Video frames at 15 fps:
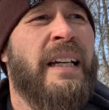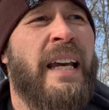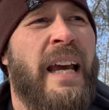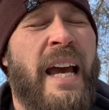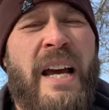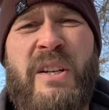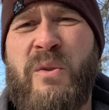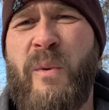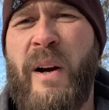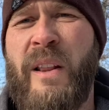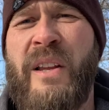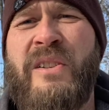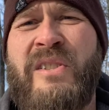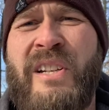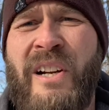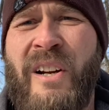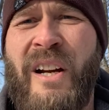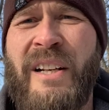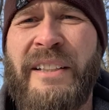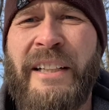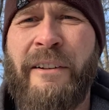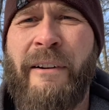as well as deer
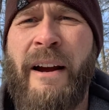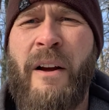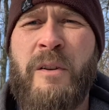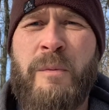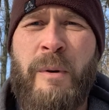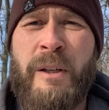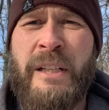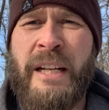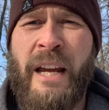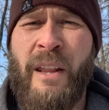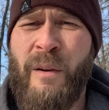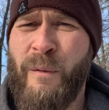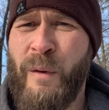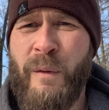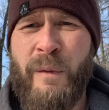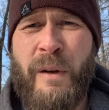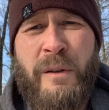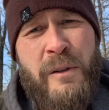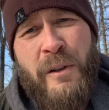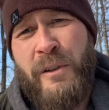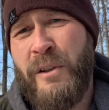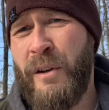hunting rounds put together for the
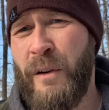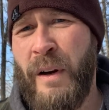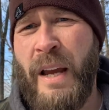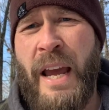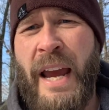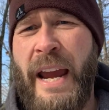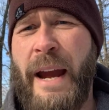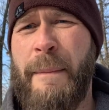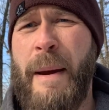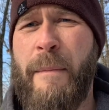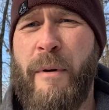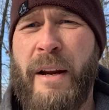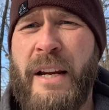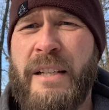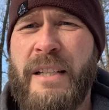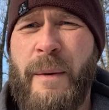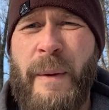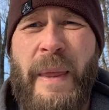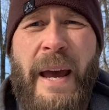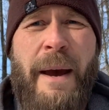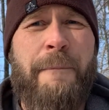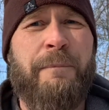future. So hey, I may bring you some of
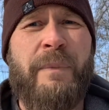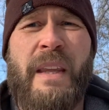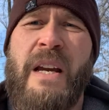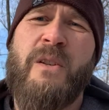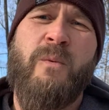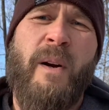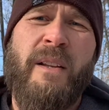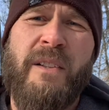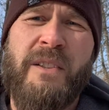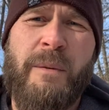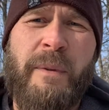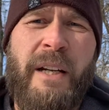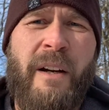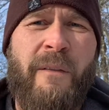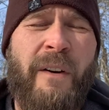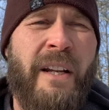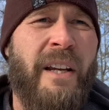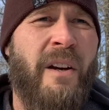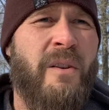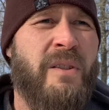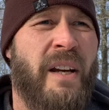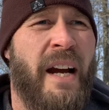that, as well as some gear
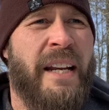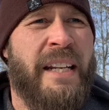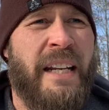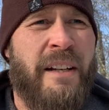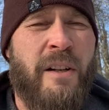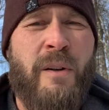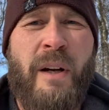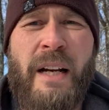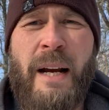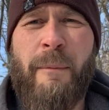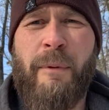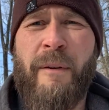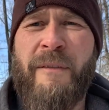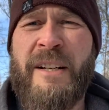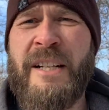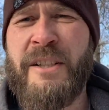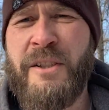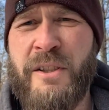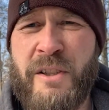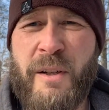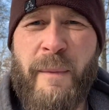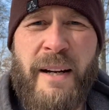videos. I did do a couple of
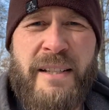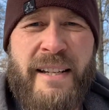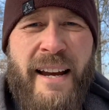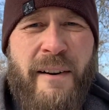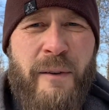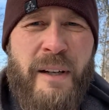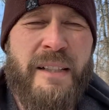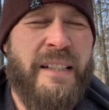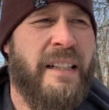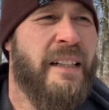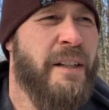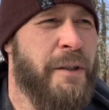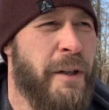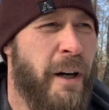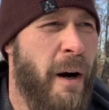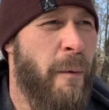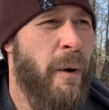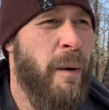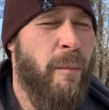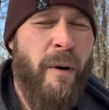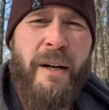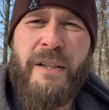additions to my saddle hunting this year I want
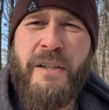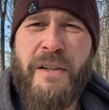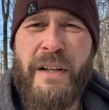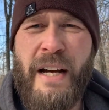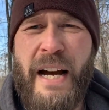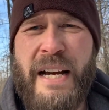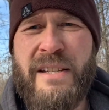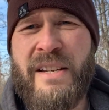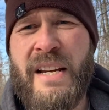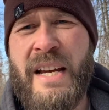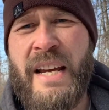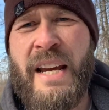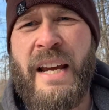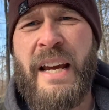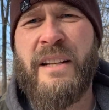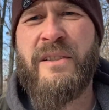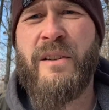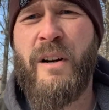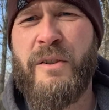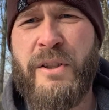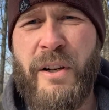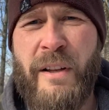to bring to you guys, and so
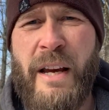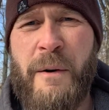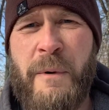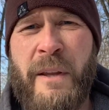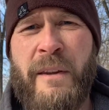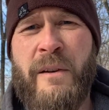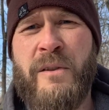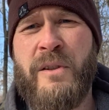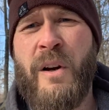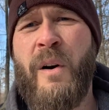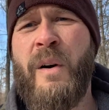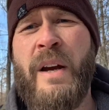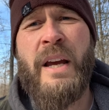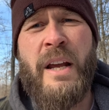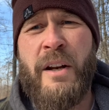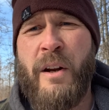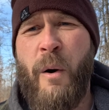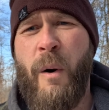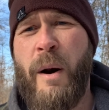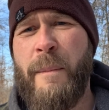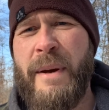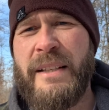I'll share that with you. So don't
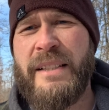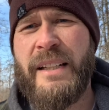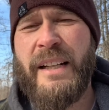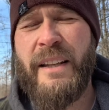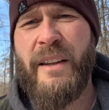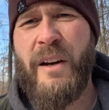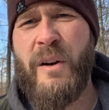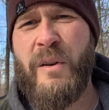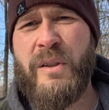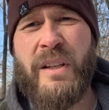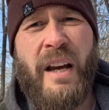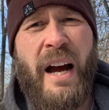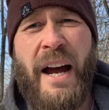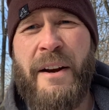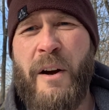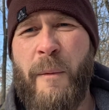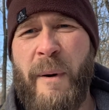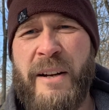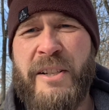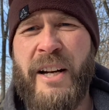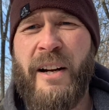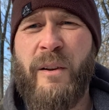want to miss any of those. I know my
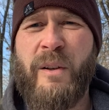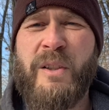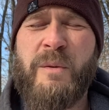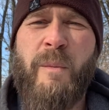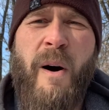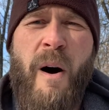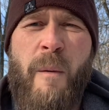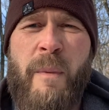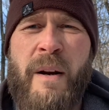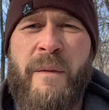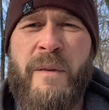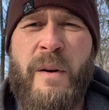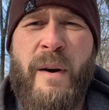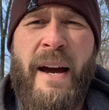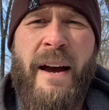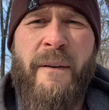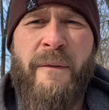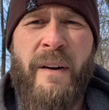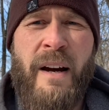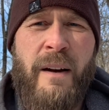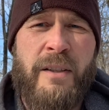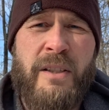channel is small, but if you
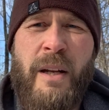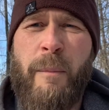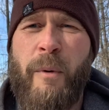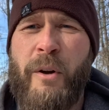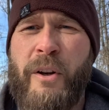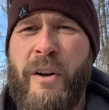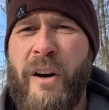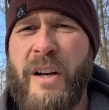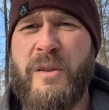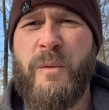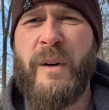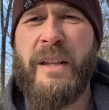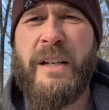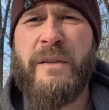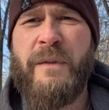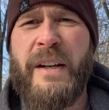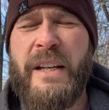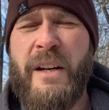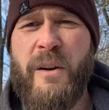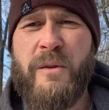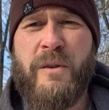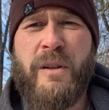have stumbled across one of these
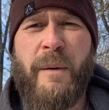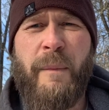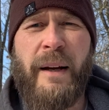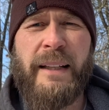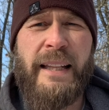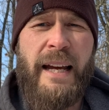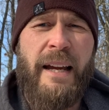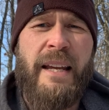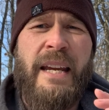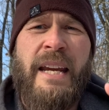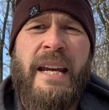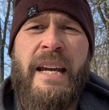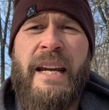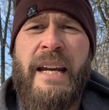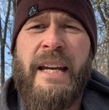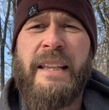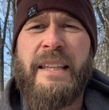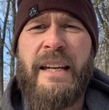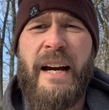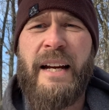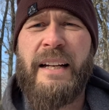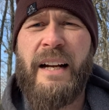videos or something like that, hit
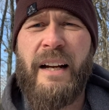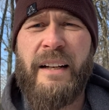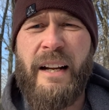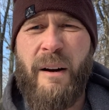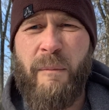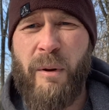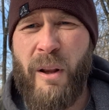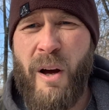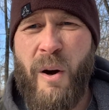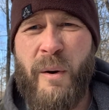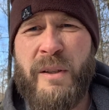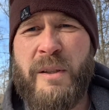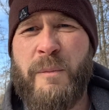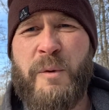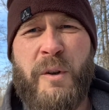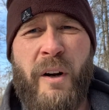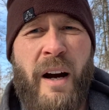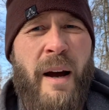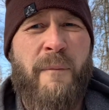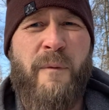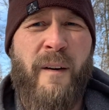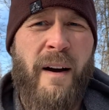the icon down below and
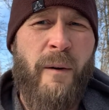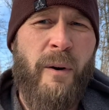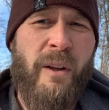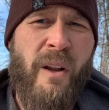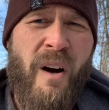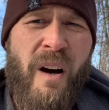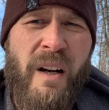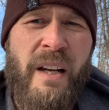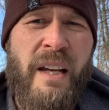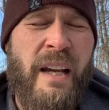subscribe, follow along.